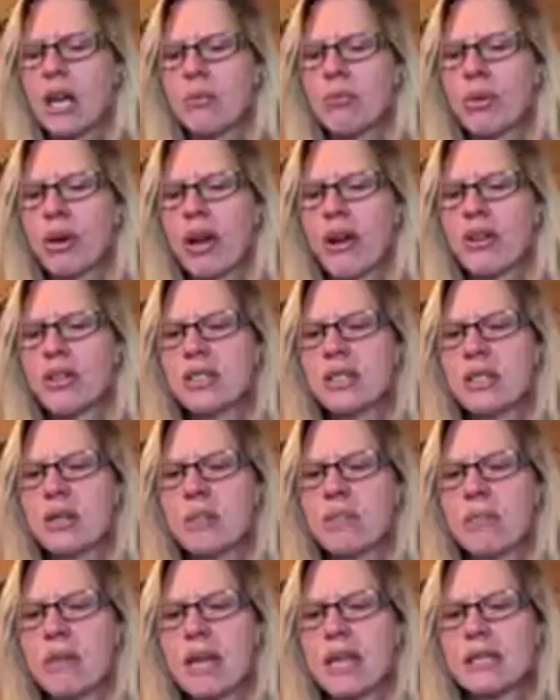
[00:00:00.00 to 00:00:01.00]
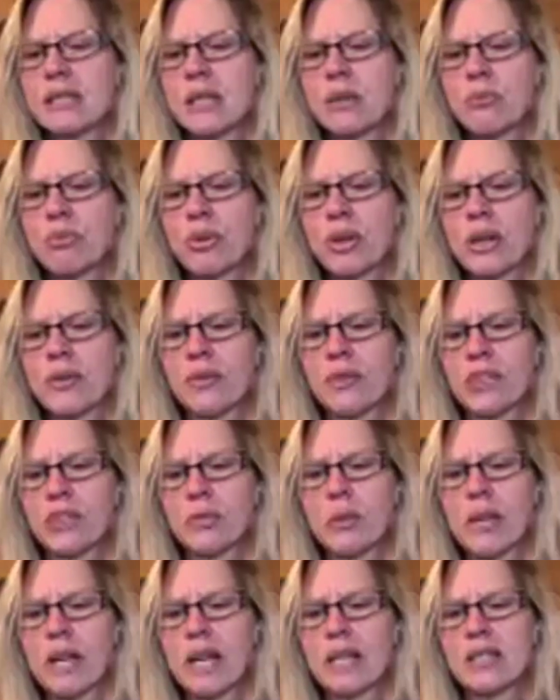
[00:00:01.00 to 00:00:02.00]
Prayer is an amazing privilege
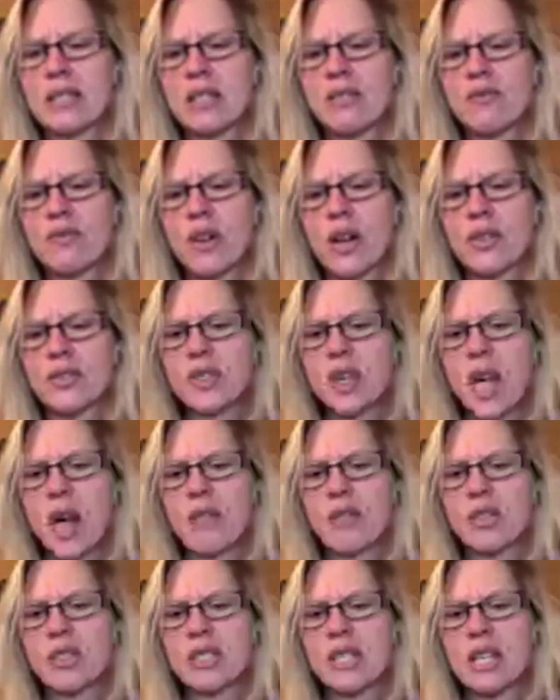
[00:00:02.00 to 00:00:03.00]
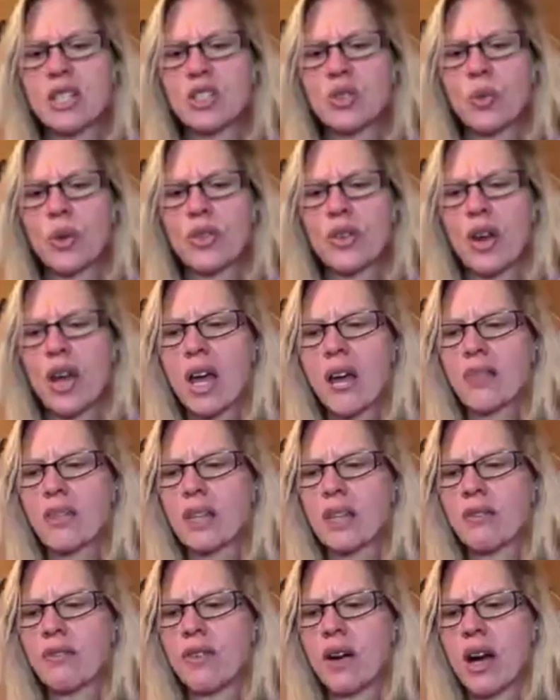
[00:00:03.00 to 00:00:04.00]
because it involves conversation with our
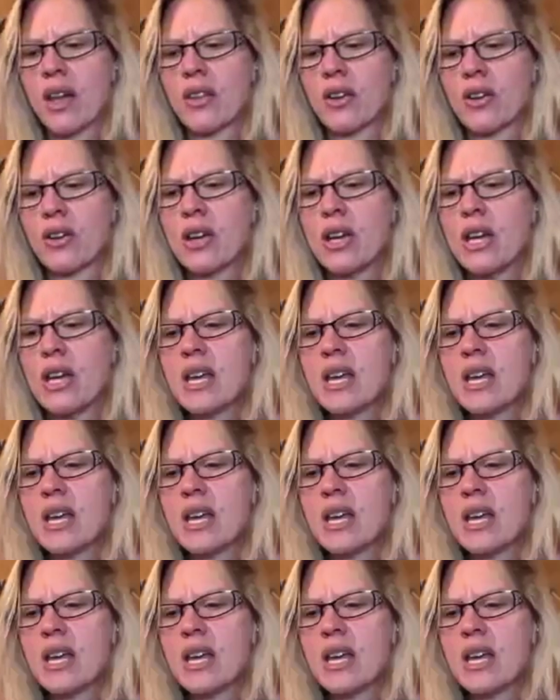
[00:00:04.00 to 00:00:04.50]
Heavenly Father.